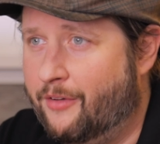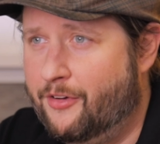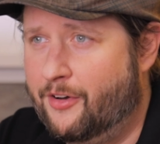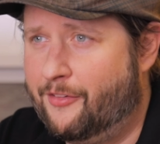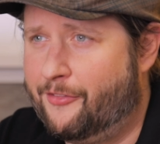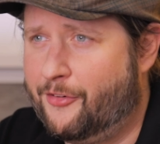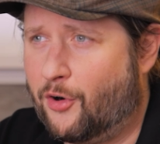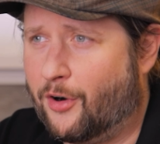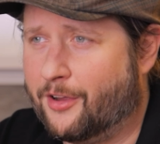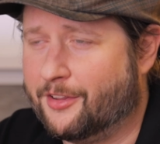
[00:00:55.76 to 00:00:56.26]
even
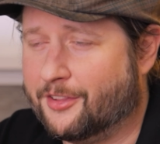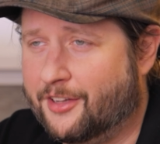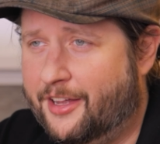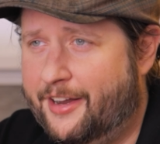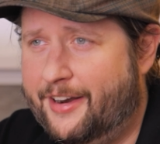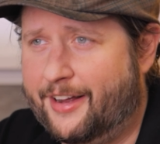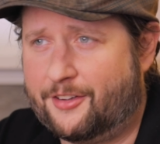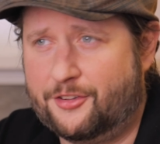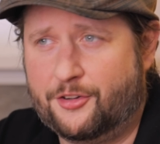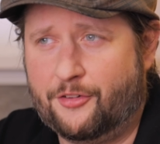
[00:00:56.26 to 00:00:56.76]
if you're on
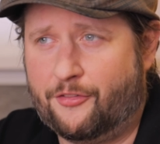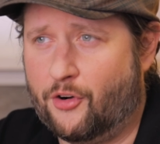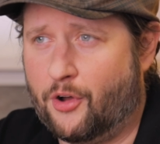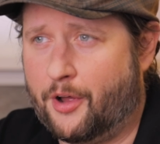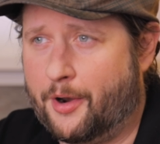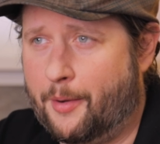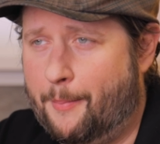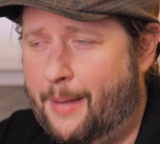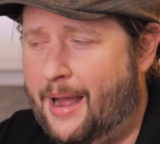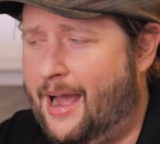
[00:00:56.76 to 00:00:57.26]
Linux, if you're
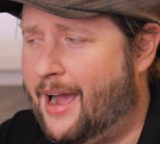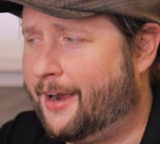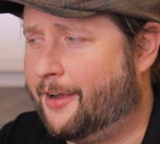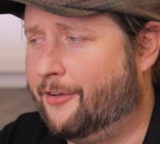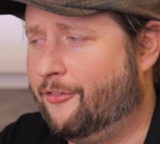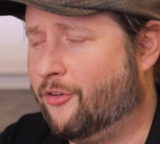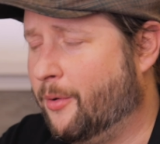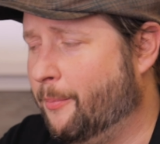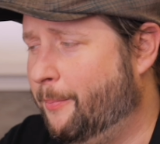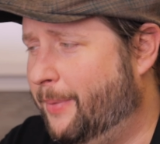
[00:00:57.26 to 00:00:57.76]
on a Mac,
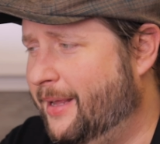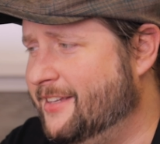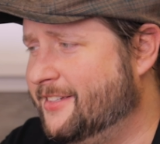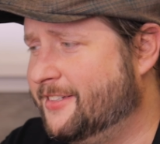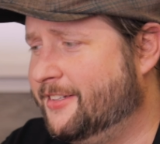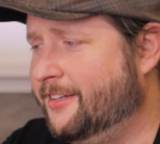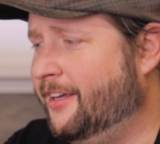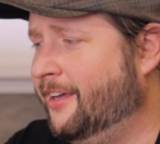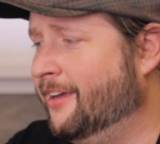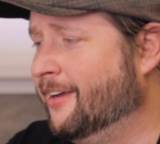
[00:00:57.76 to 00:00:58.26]
you're on PC,